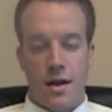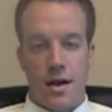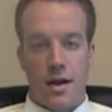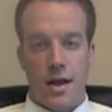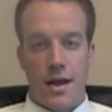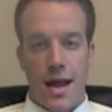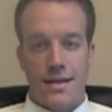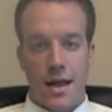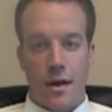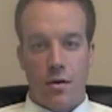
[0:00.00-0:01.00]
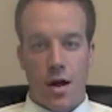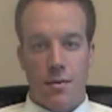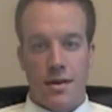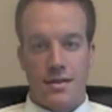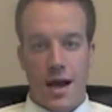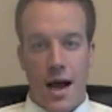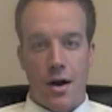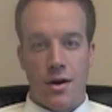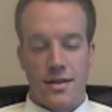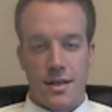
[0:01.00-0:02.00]
anti-thyroid globulin that's high
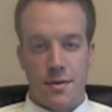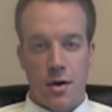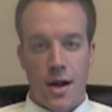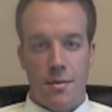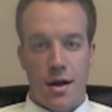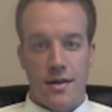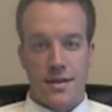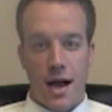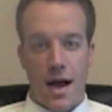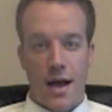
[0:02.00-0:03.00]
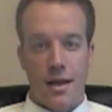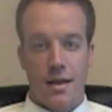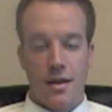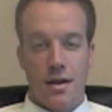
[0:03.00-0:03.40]
or a TPO antibody that's high,